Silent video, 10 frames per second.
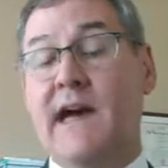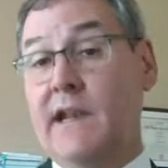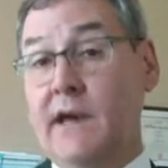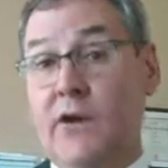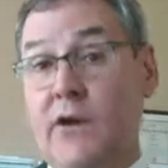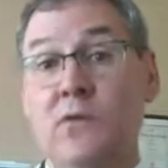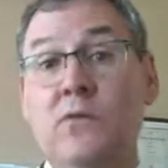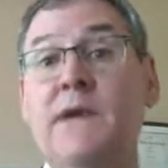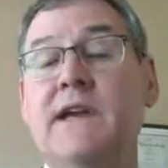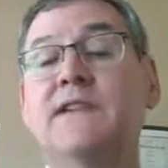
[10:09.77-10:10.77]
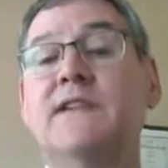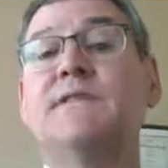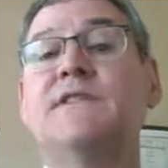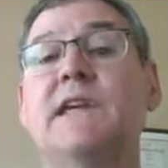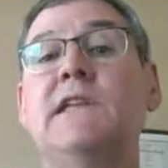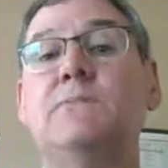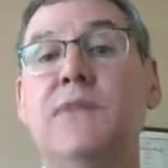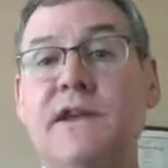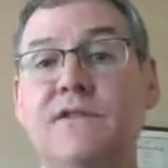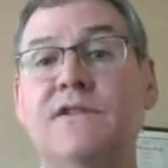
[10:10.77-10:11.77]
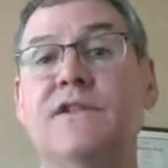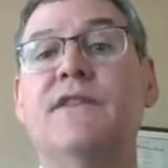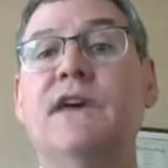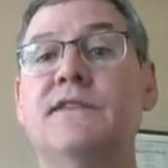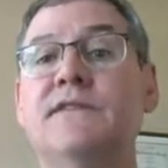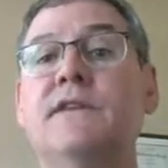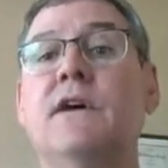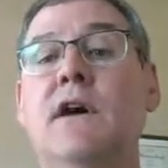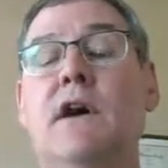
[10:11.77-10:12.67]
I know because I've seen pictures of this